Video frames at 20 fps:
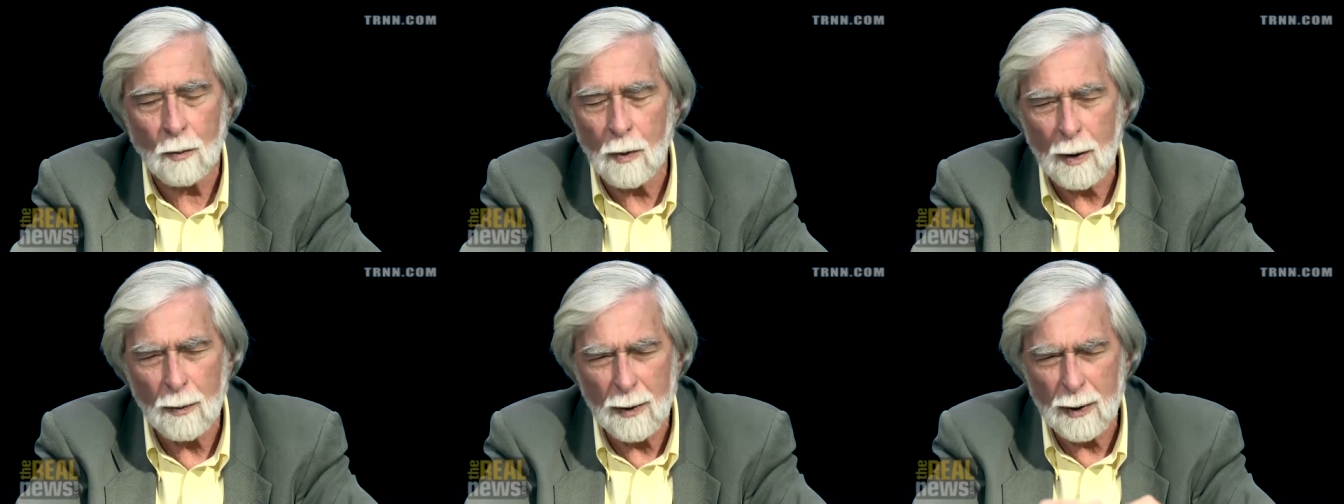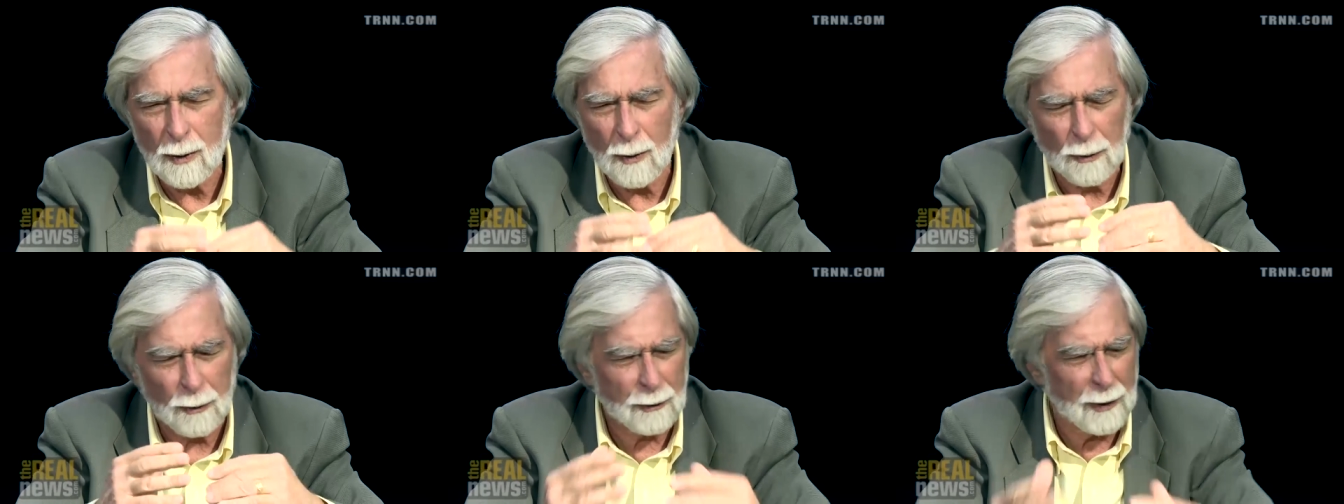What were
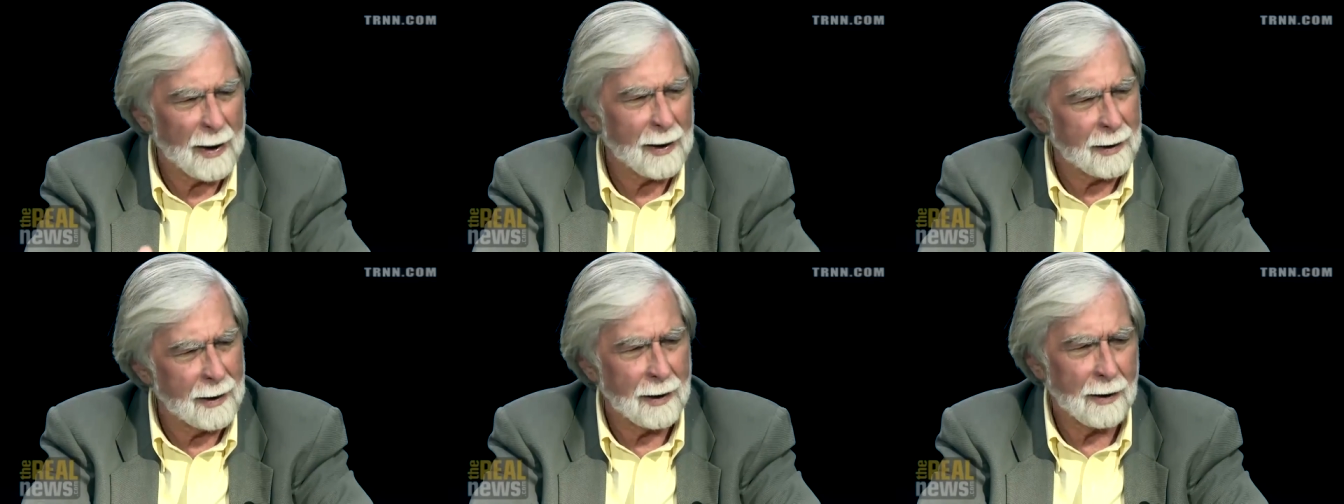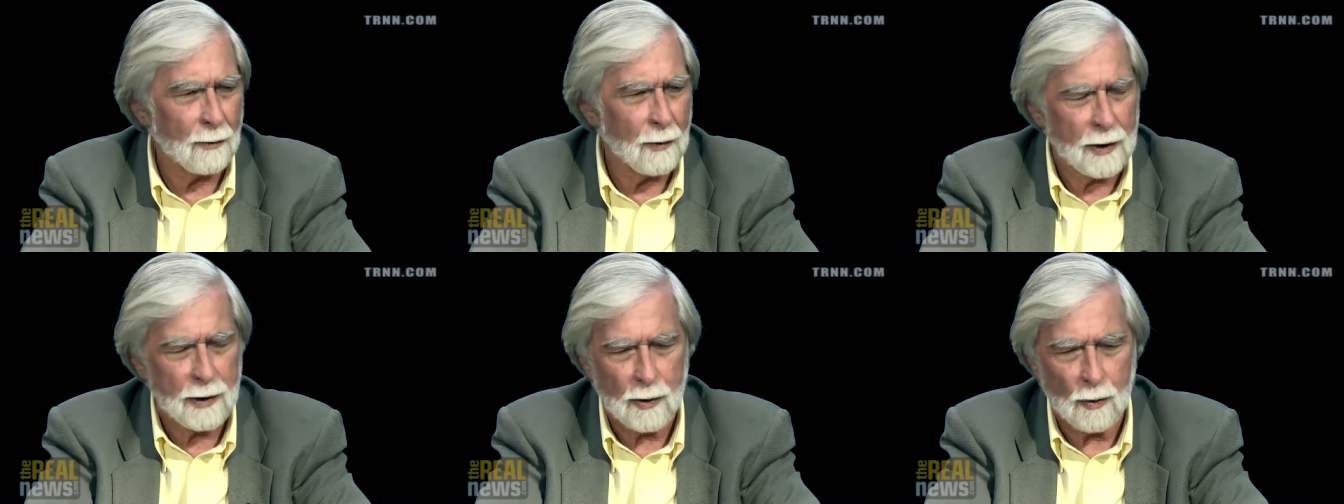you
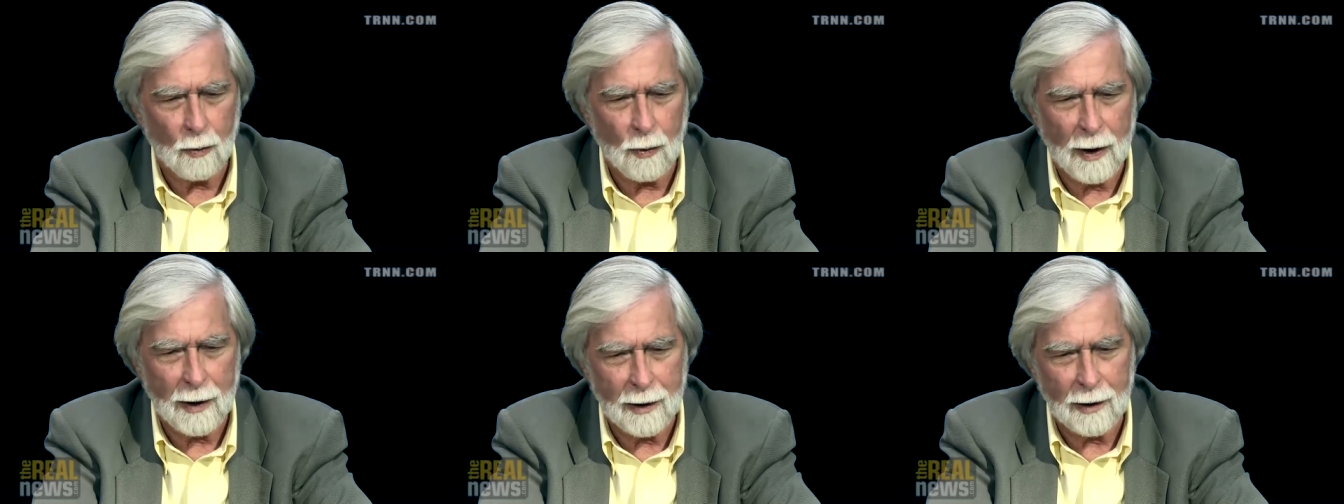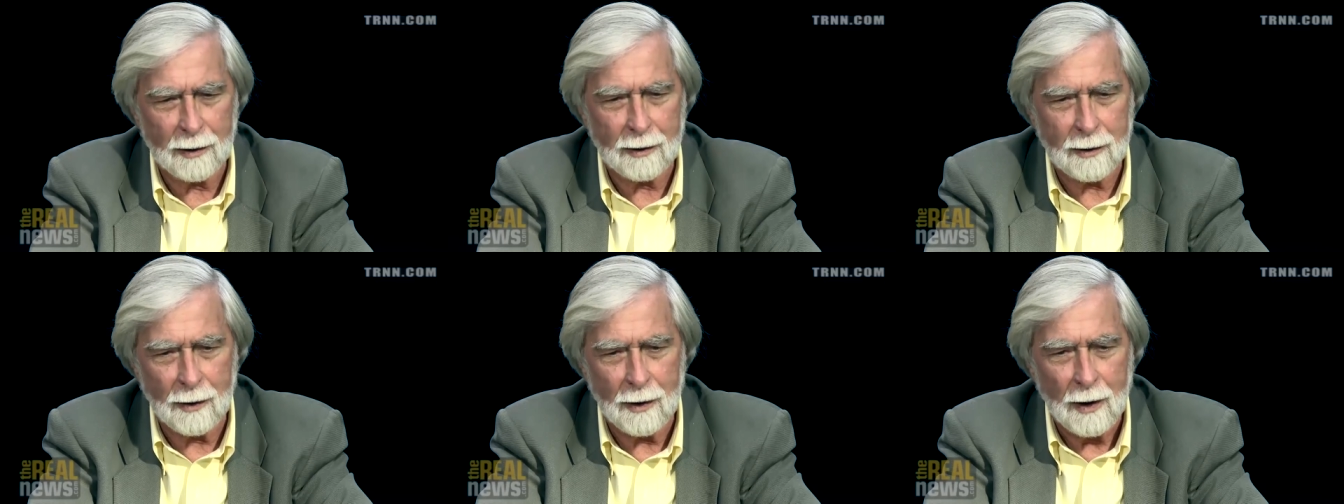thinking when you went
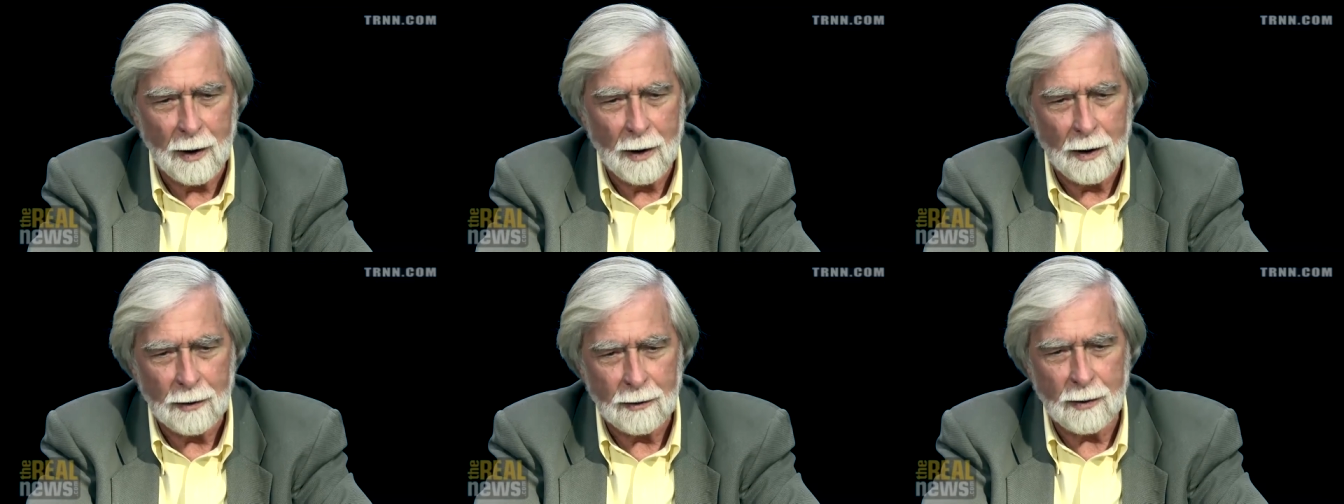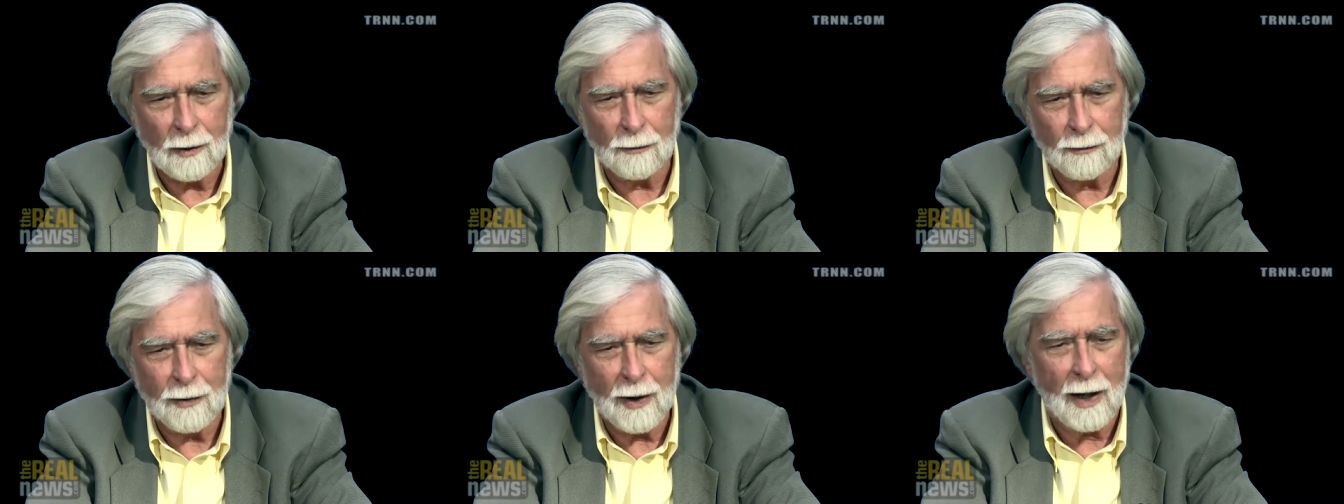into
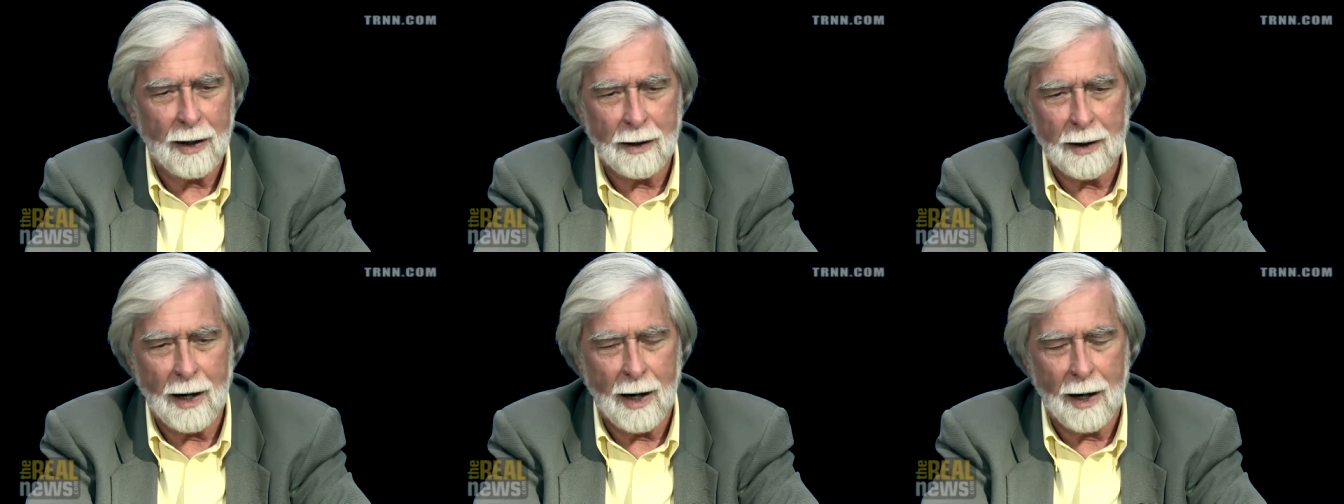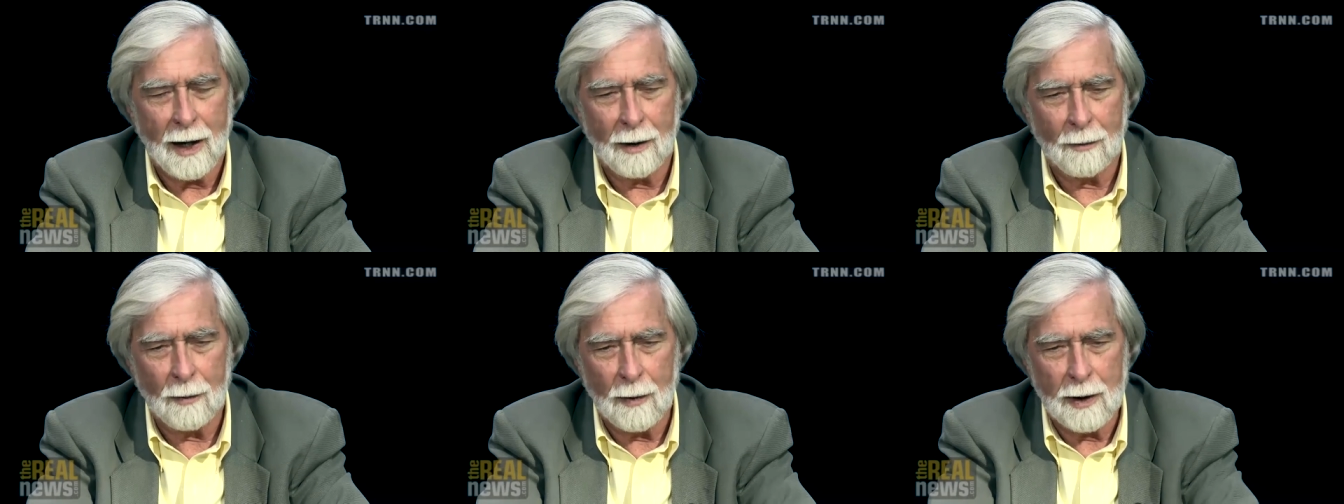to
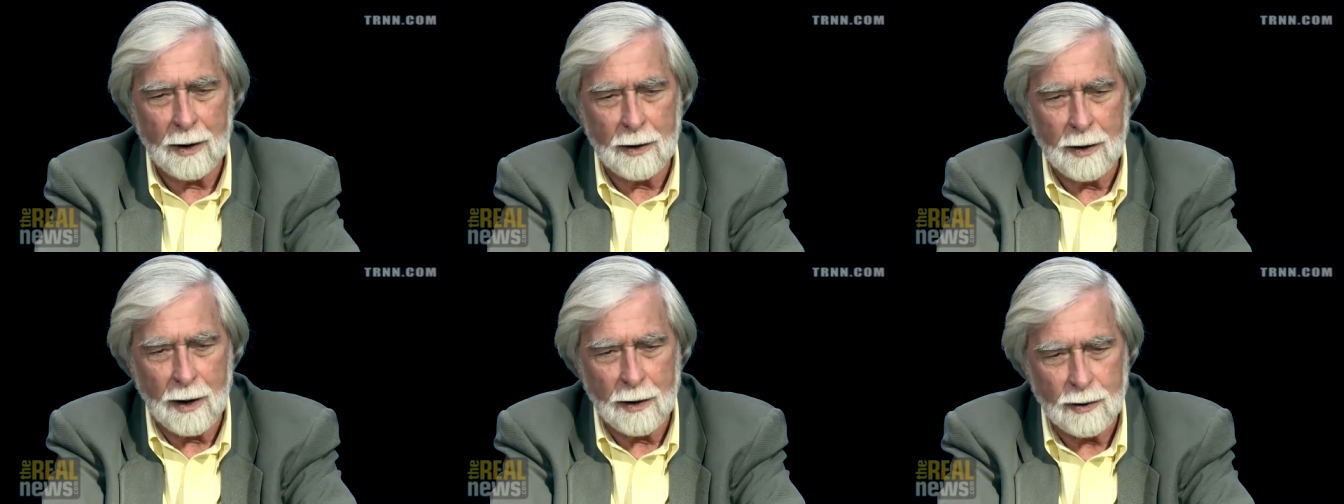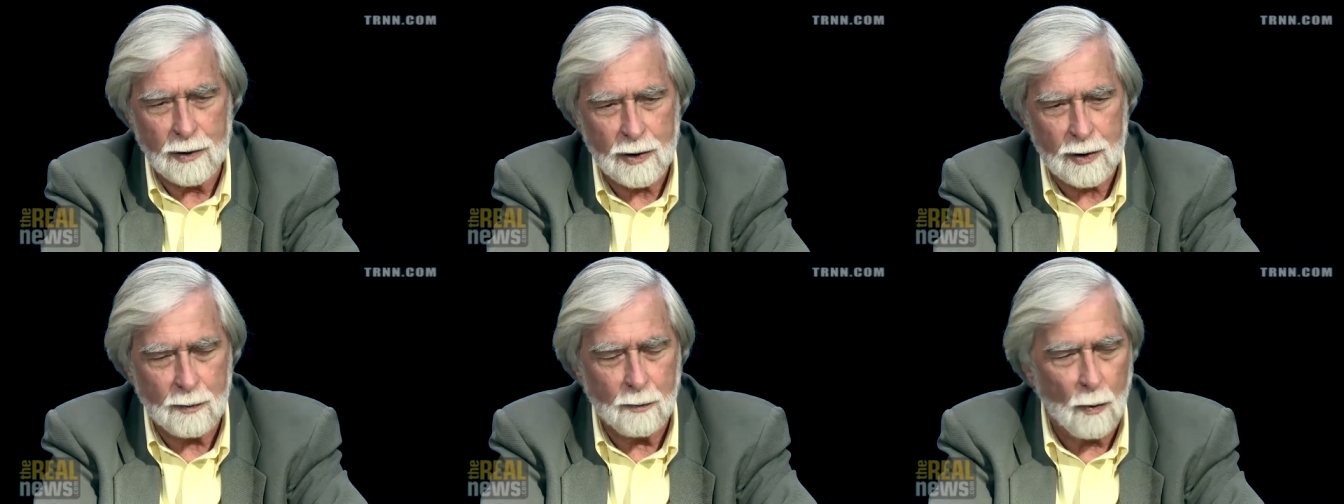Vietnam, a, a
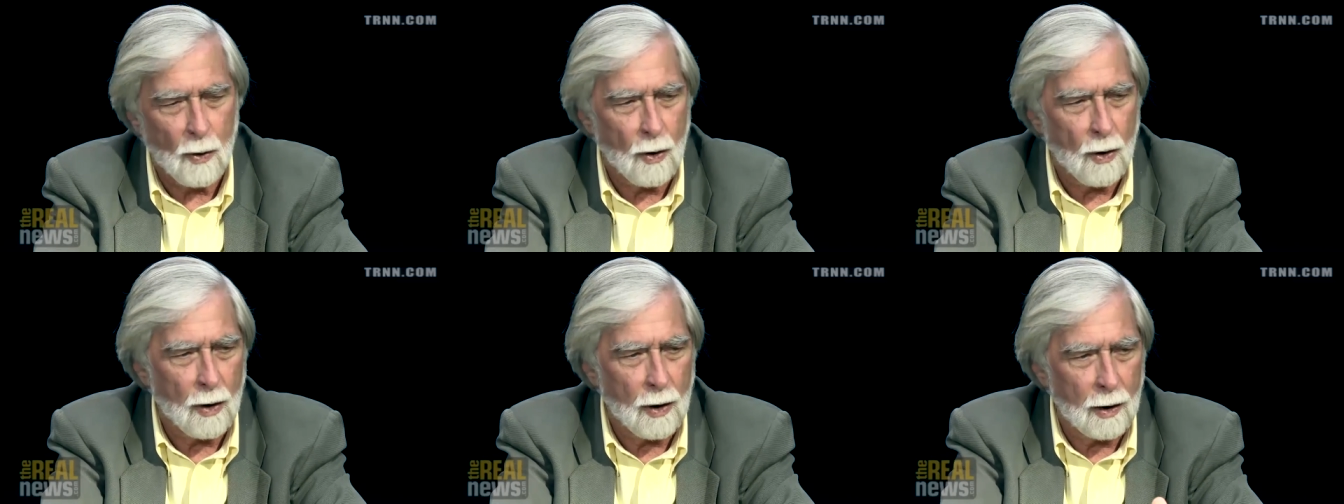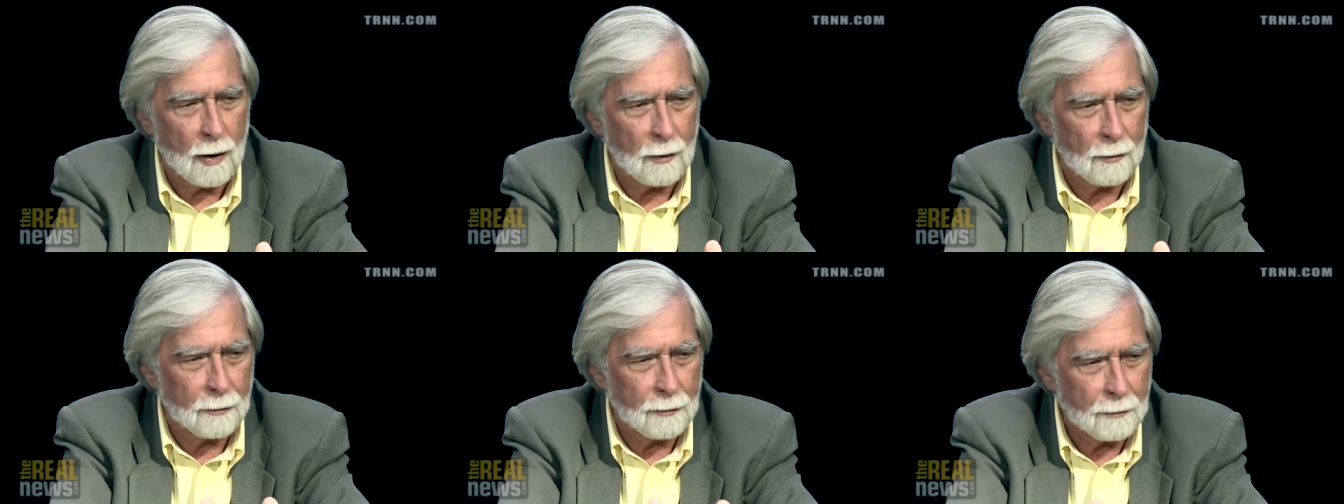
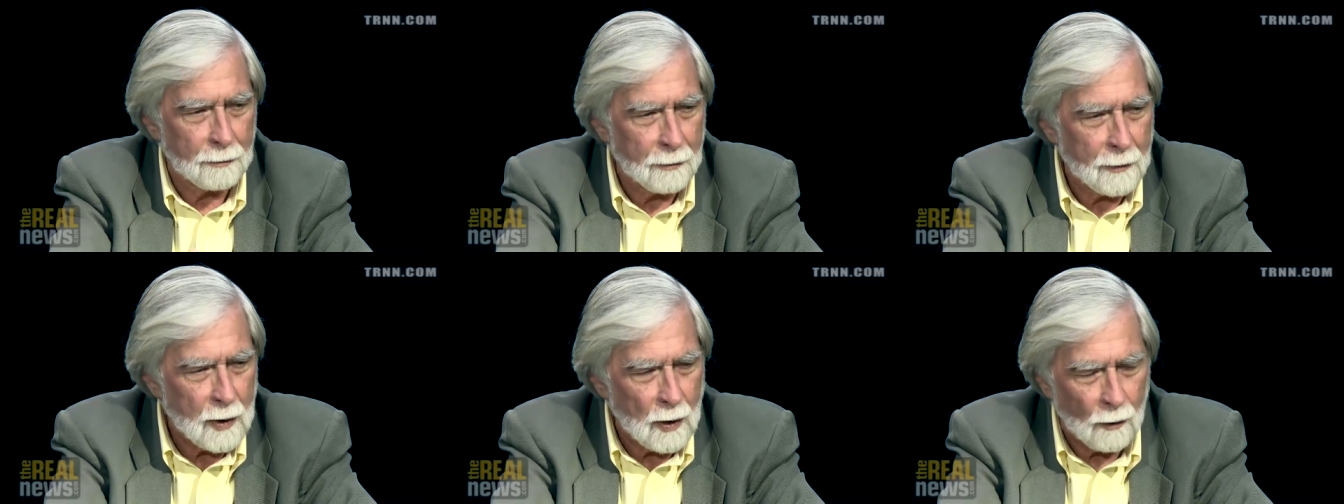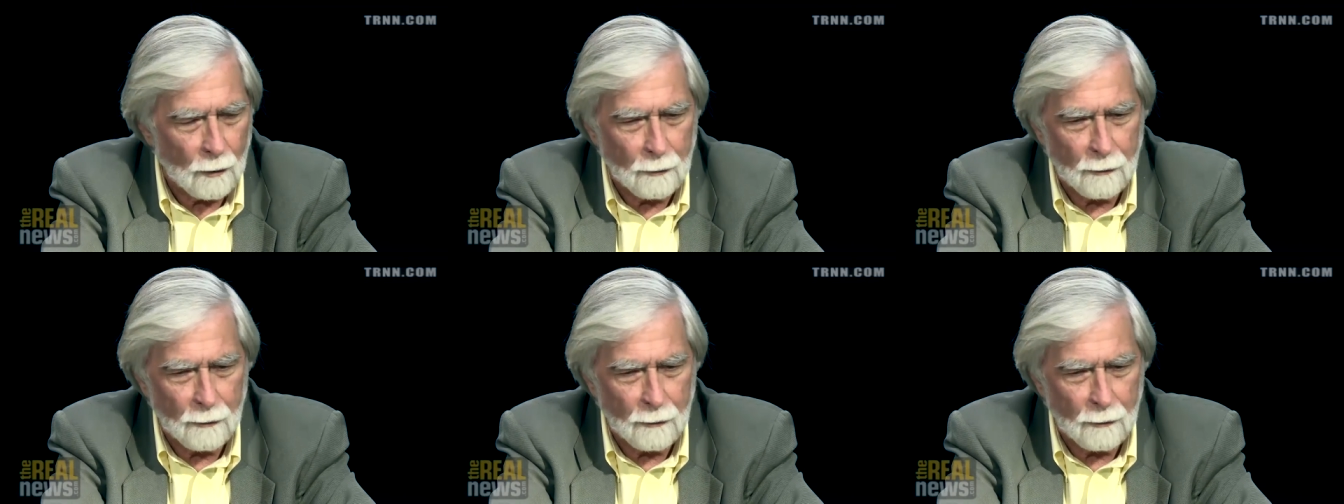small, you know,